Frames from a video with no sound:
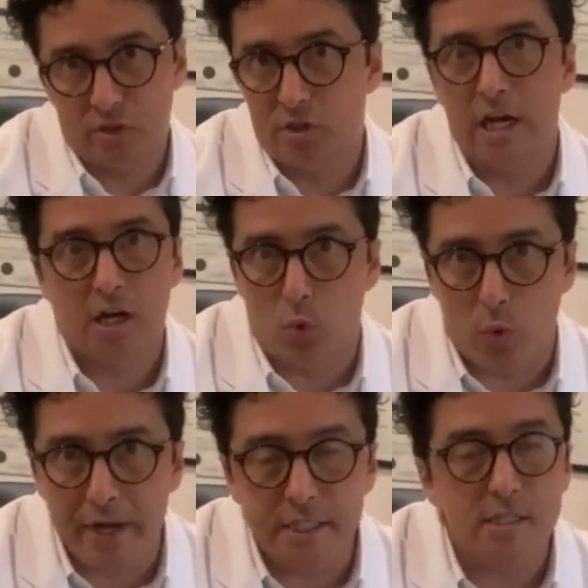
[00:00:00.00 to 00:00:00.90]
not
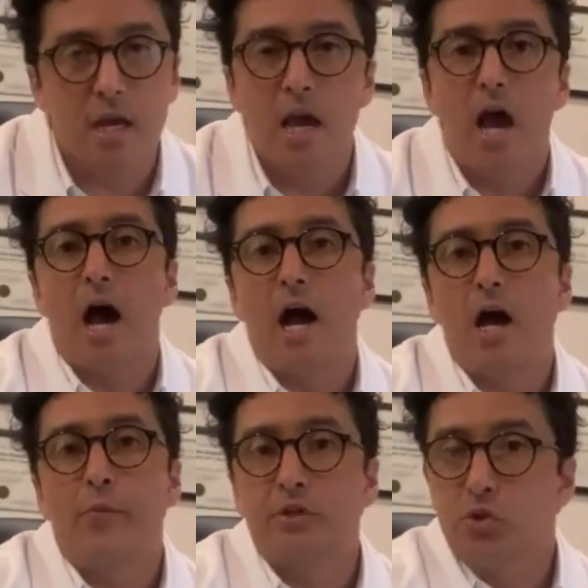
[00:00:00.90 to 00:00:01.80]
great.
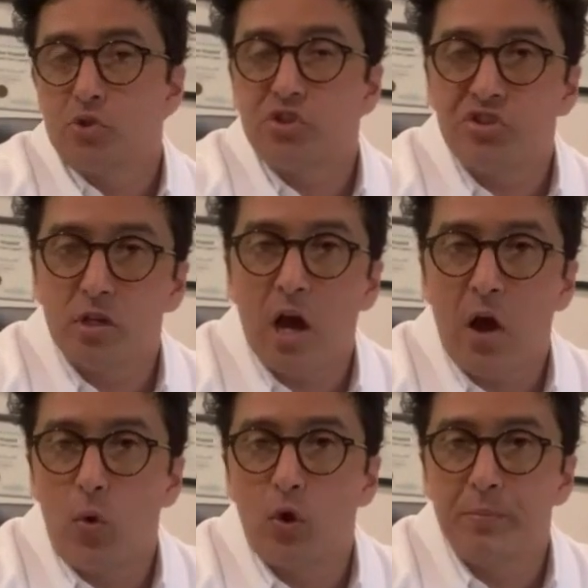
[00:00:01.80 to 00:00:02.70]
But your steel
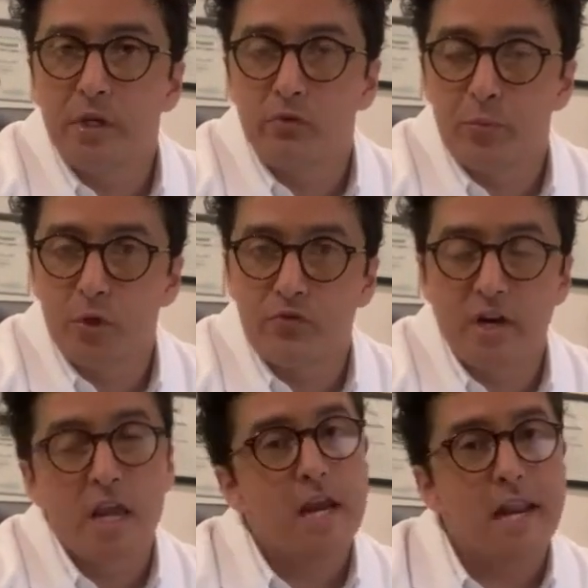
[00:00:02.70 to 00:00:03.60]
cut oatmeal will be your
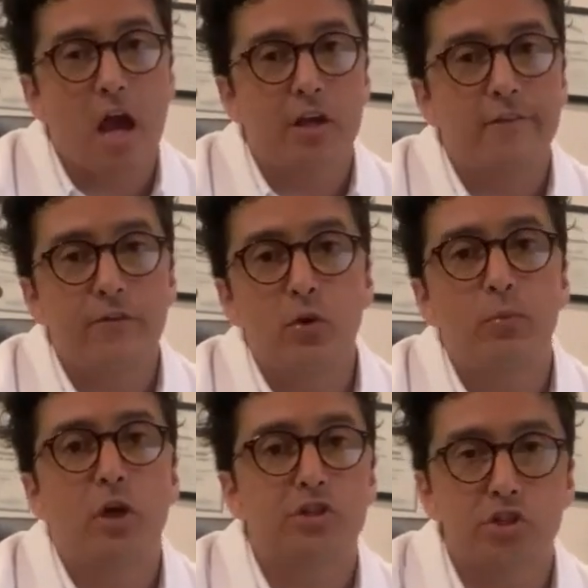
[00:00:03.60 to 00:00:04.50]
friend. Now, if your
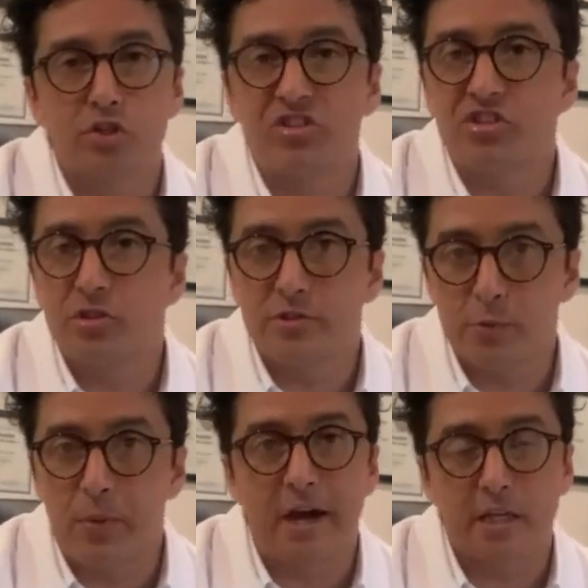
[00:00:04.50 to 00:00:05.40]
blood sugar is still
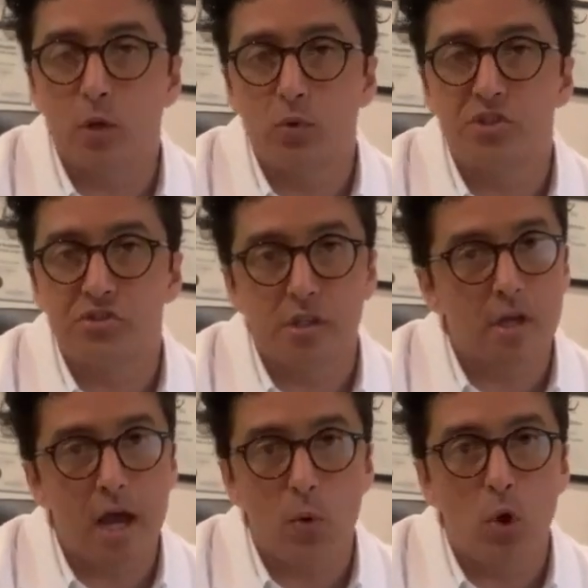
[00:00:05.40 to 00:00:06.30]
spiking with steel
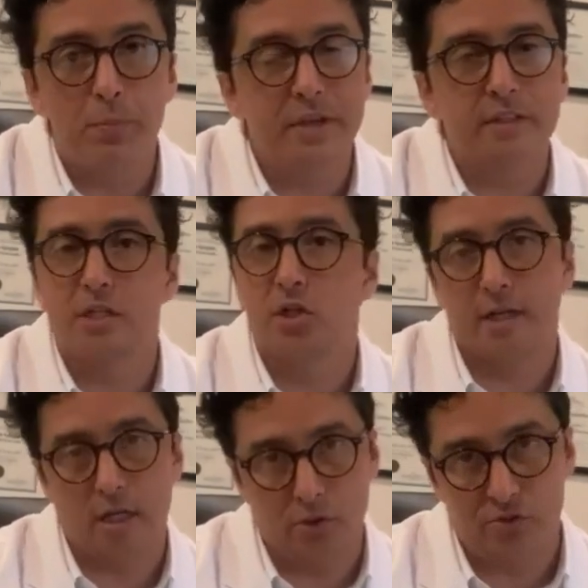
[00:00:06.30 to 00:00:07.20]
cut oatmeal, then you
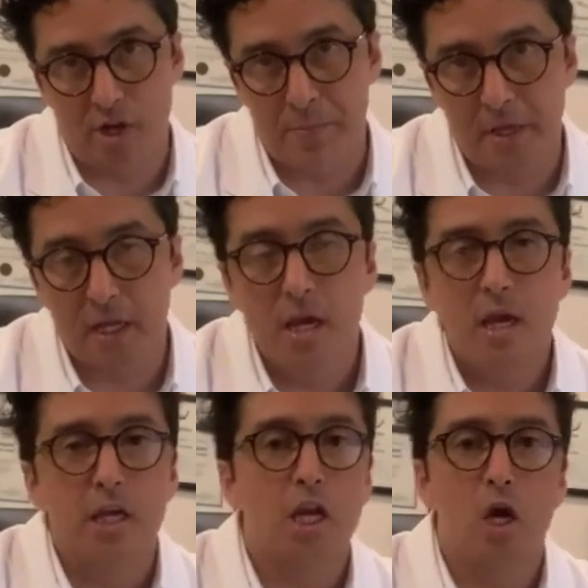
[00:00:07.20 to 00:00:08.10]
gotta do something.
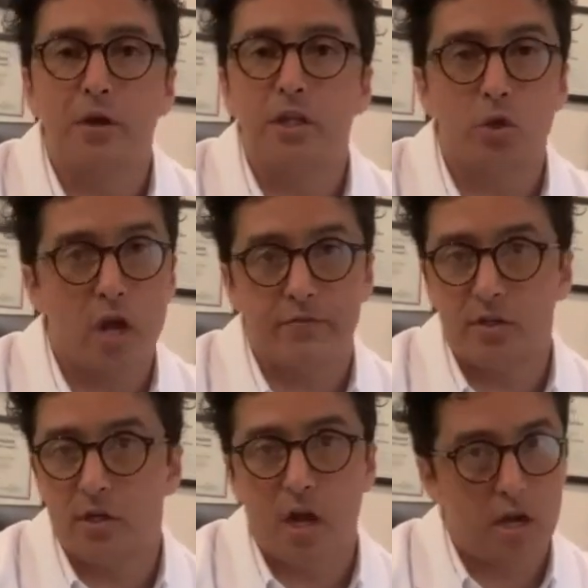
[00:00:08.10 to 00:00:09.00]
Either you have
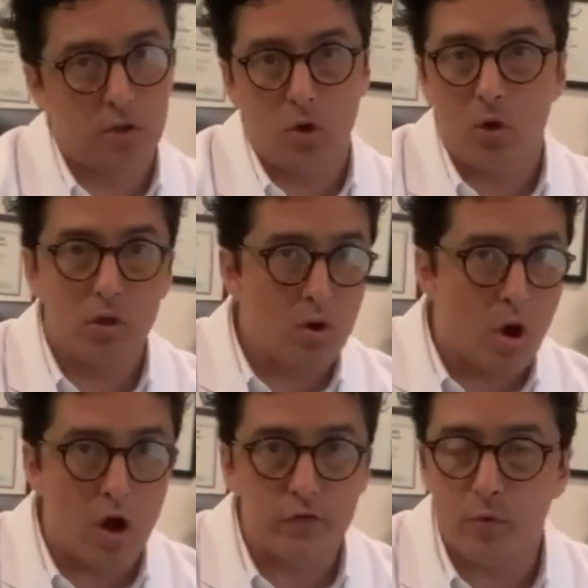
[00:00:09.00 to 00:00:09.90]
to cut it totally
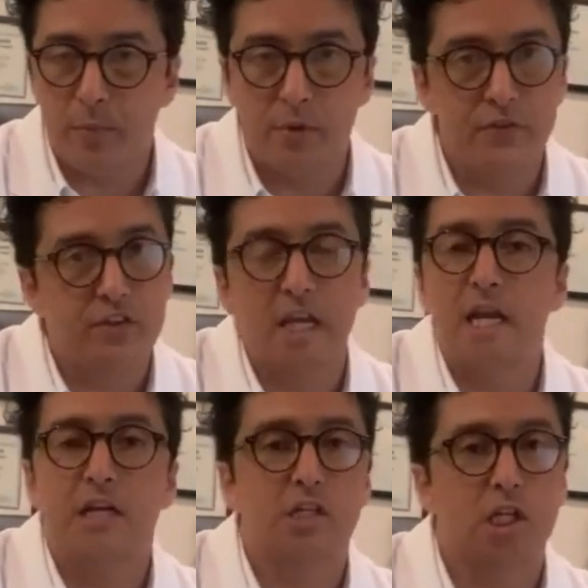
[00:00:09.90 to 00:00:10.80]
off, but if you
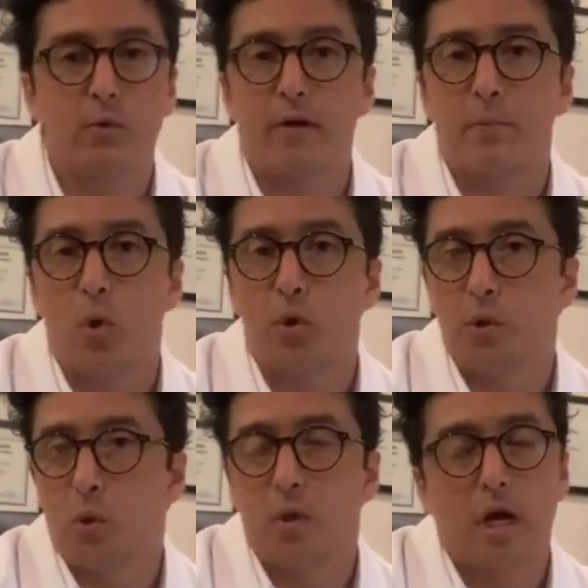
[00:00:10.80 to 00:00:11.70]
cannot give up on
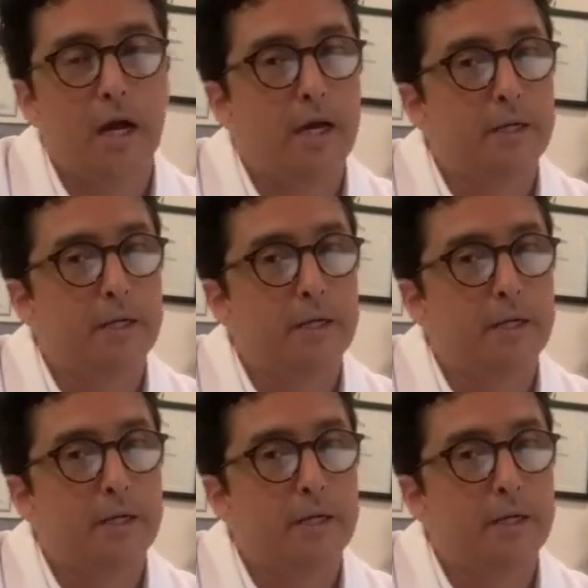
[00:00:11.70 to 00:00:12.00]
your